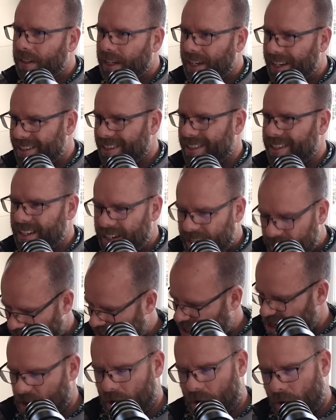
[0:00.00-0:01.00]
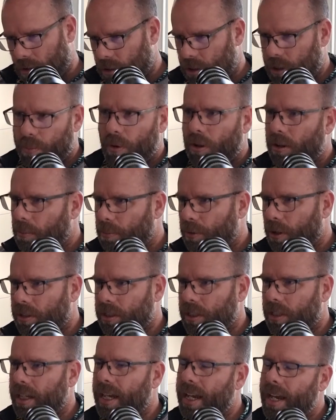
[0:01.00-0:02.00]
in cities and on smaller
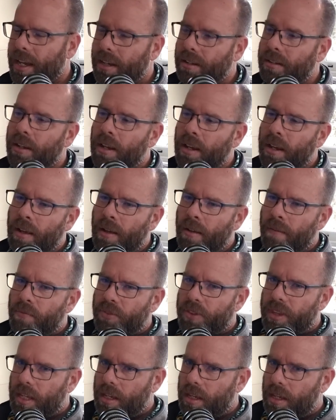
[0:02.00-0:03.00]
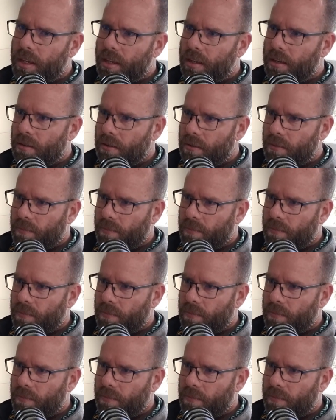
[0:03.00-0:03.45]
blocks of land, the